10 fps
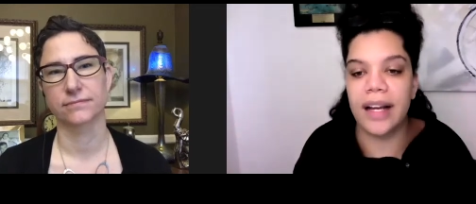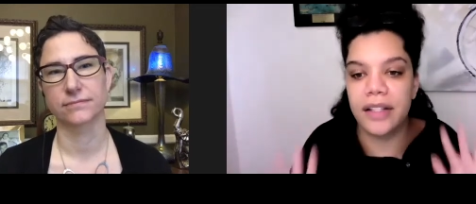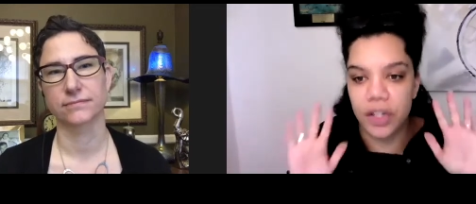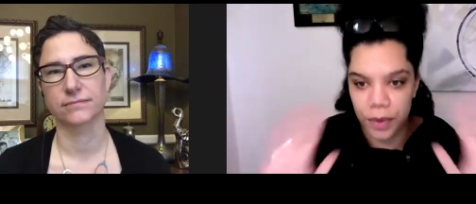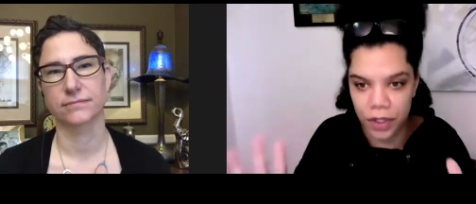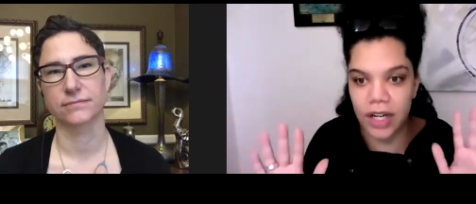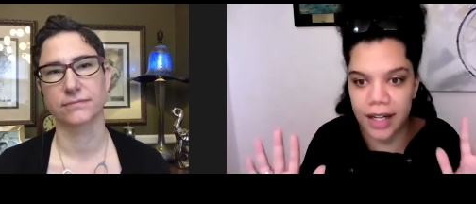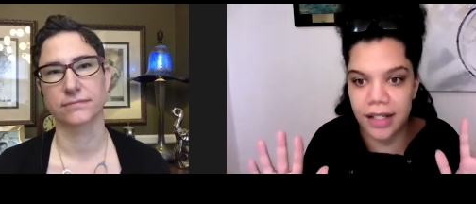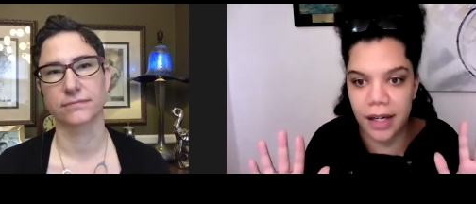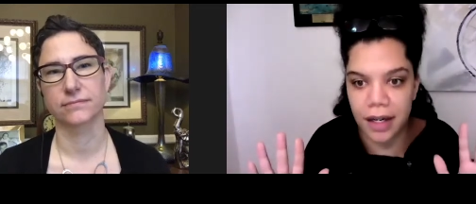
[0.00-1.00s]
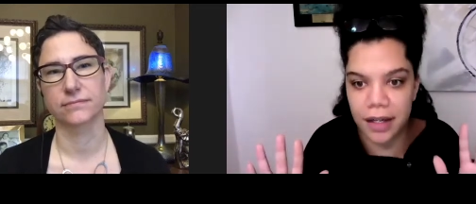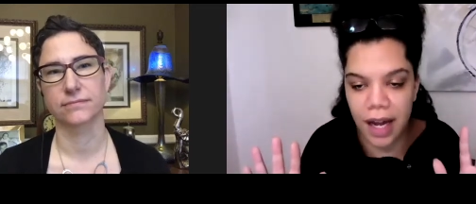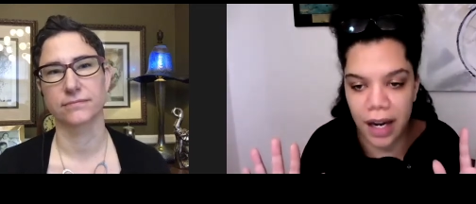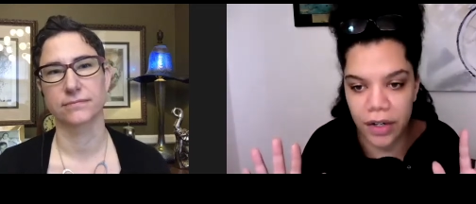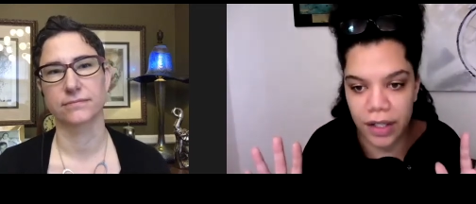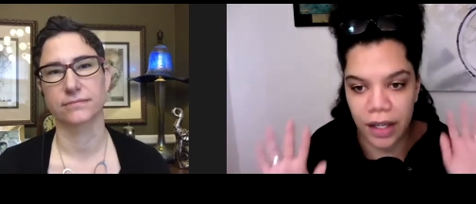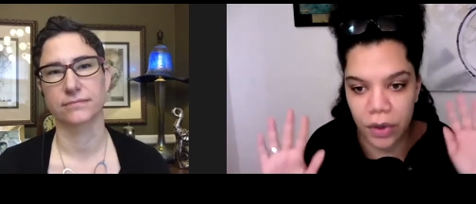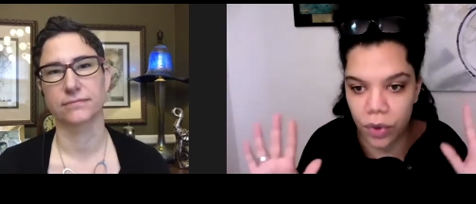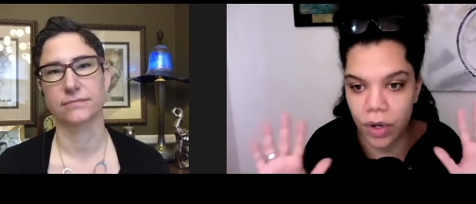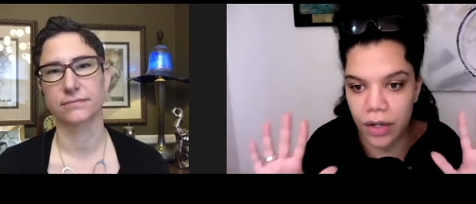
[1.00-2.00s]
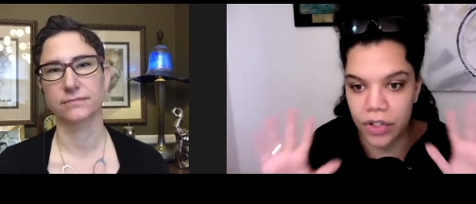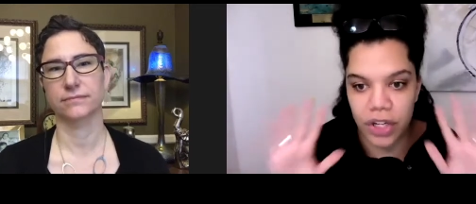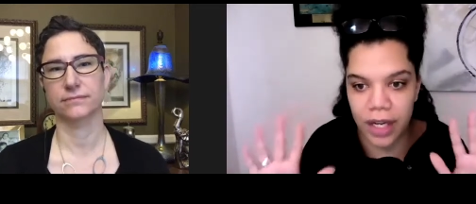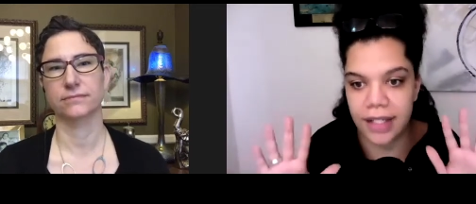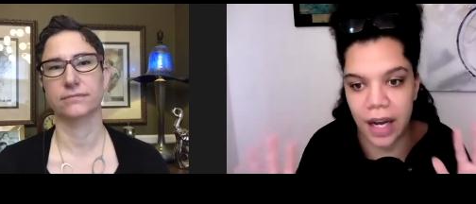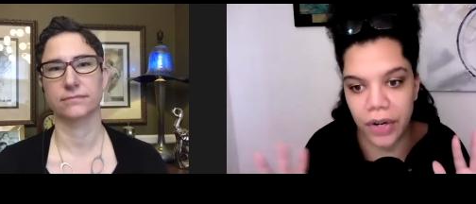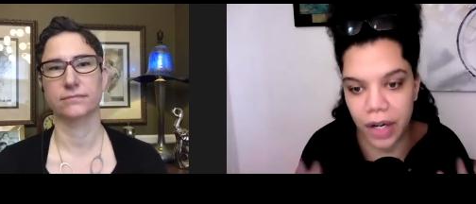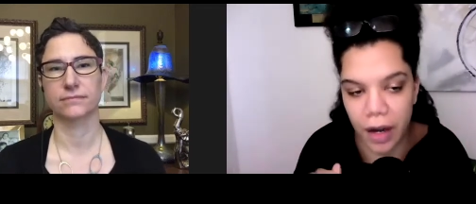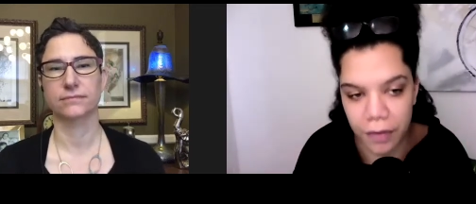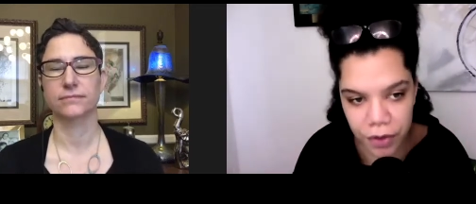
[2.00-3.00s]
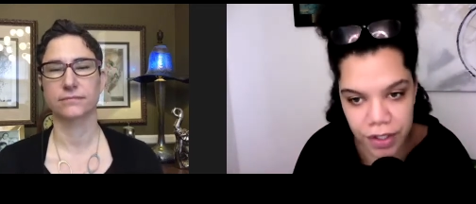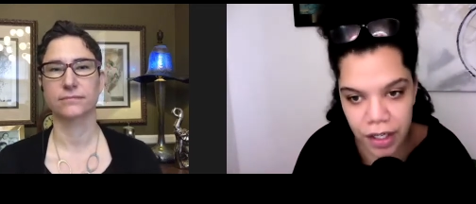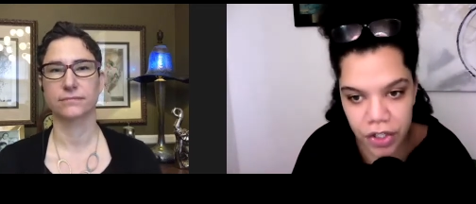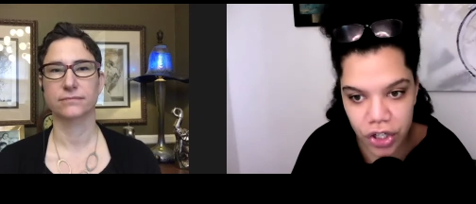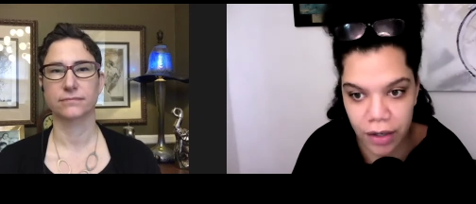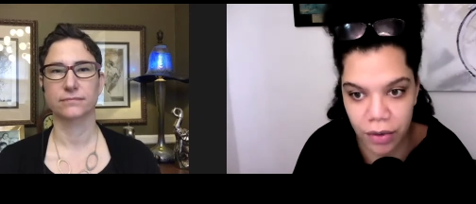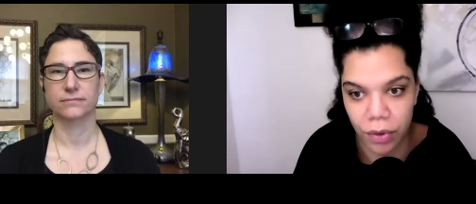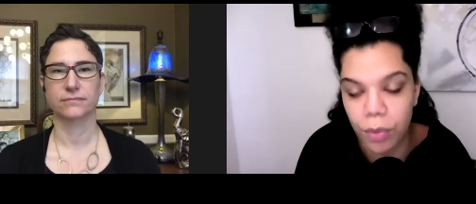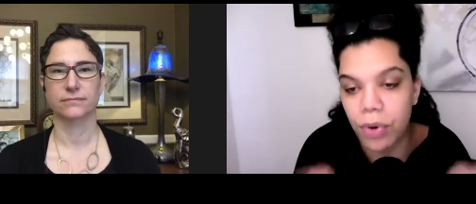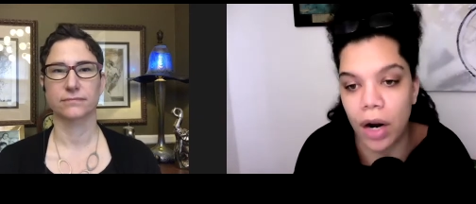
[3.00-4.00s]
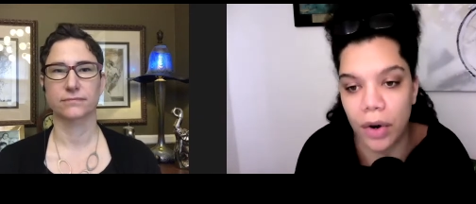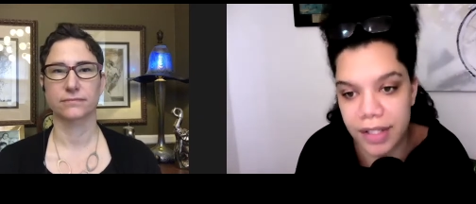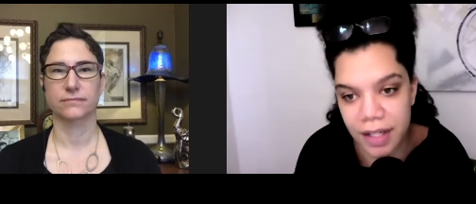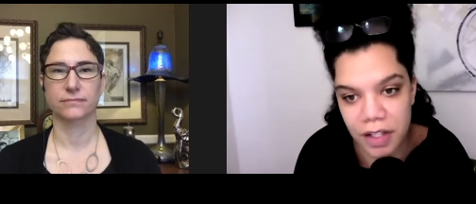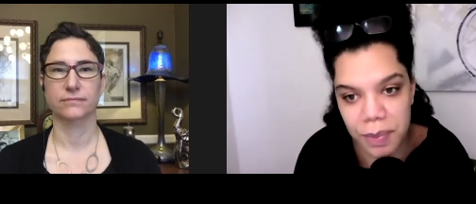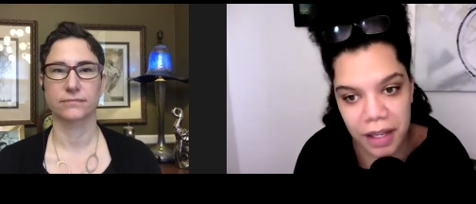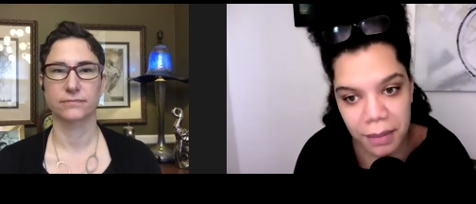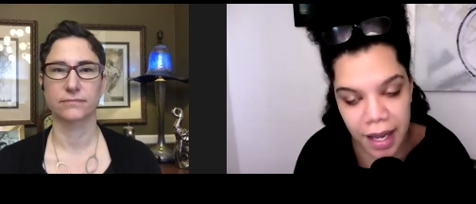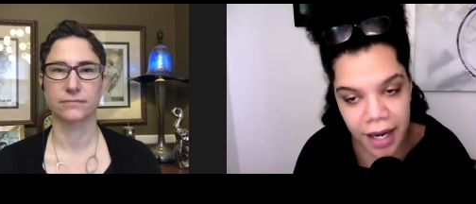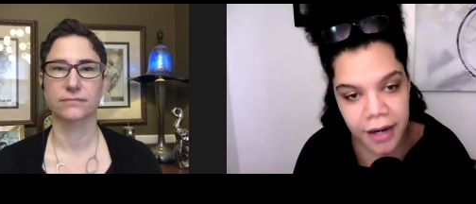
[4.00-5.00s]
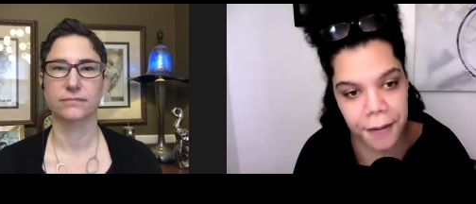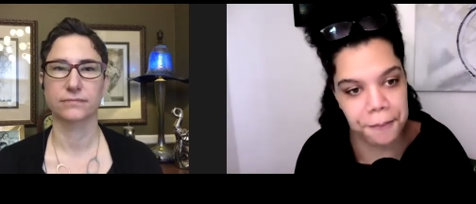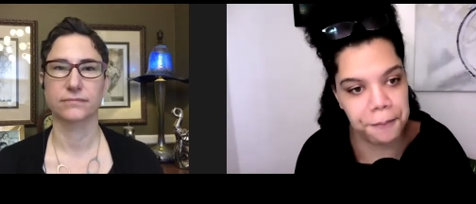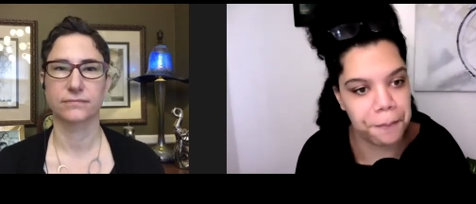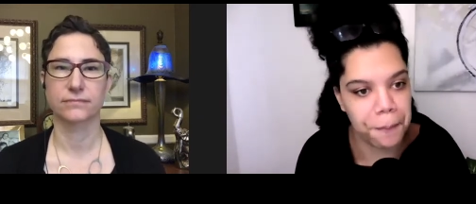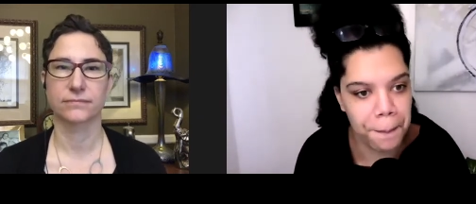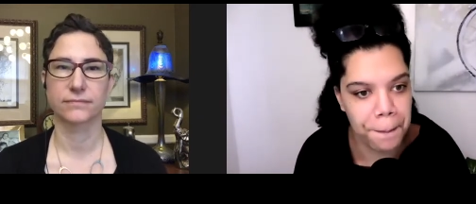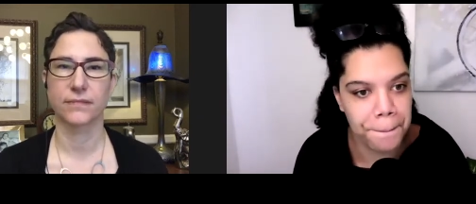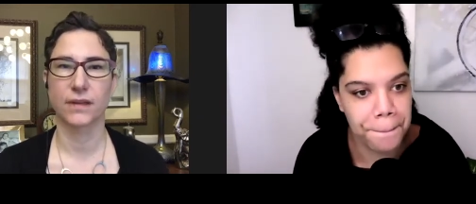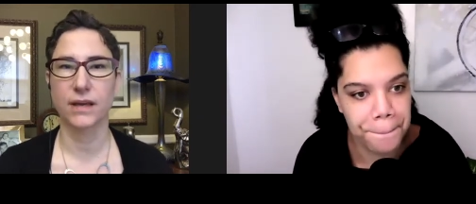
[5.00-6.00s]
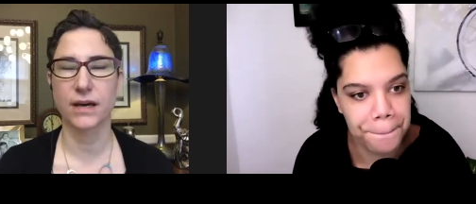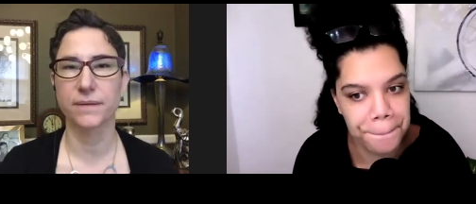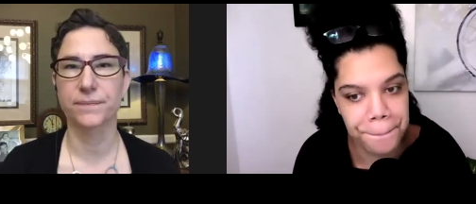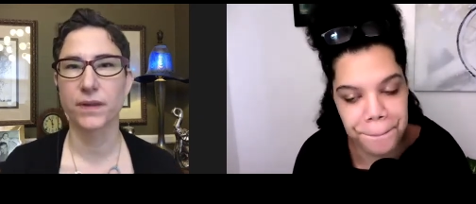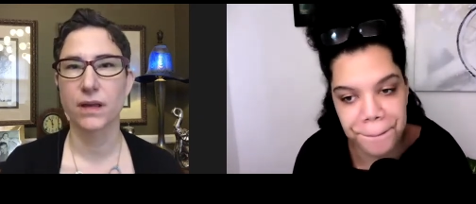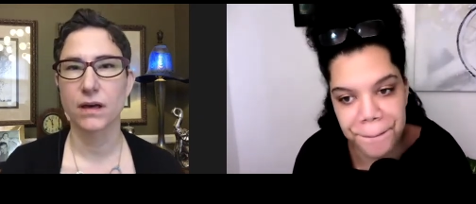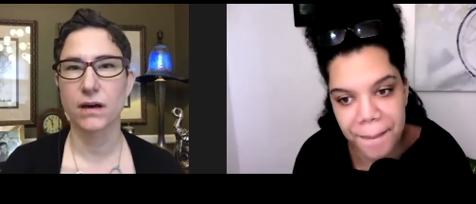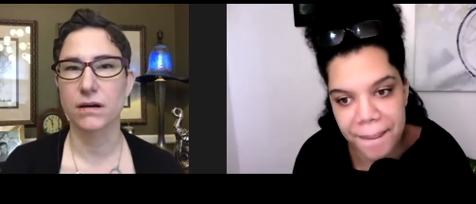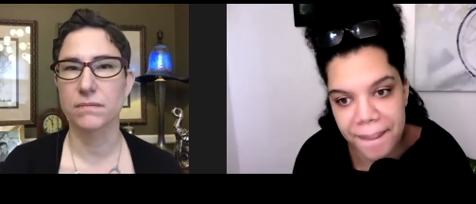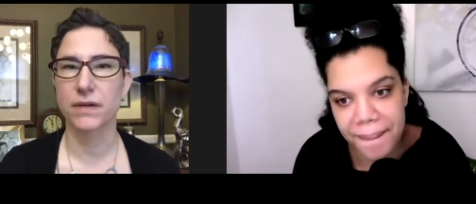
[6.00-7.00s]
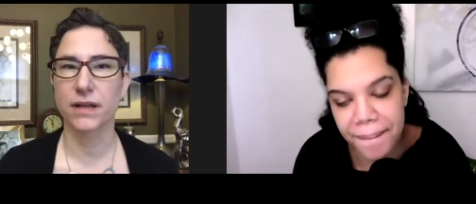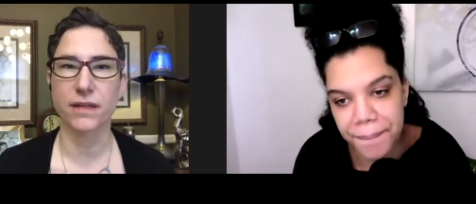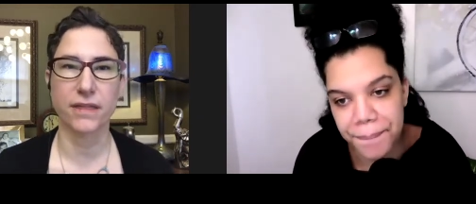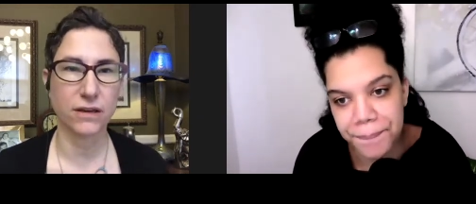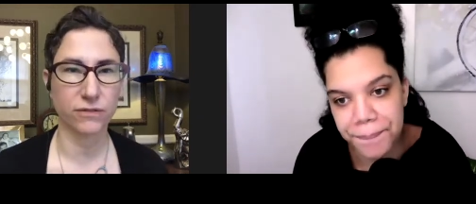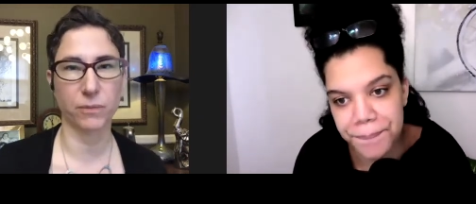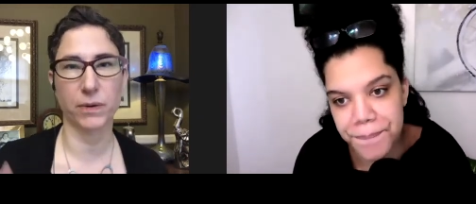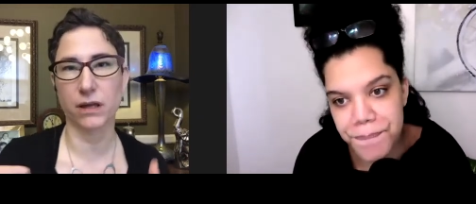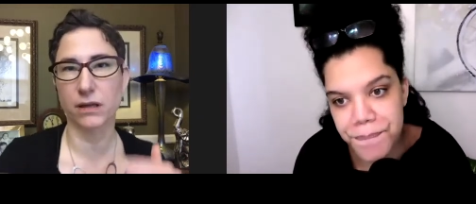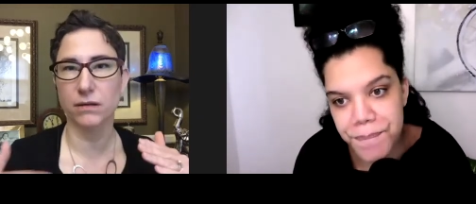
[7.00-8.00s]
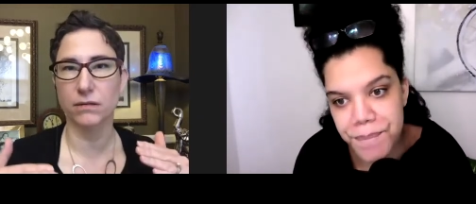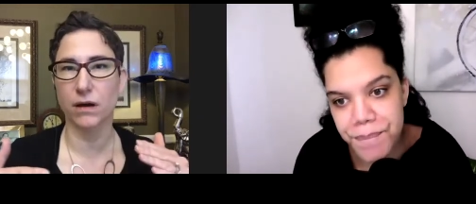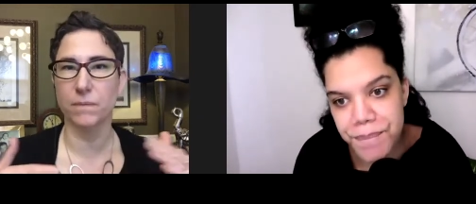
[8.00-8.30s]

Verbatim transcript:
Speaker 1: to reject it entirely or shut down a conversation or progress that's being made.
Speaker 2: Yeah. Um, I, I thank you for bringing up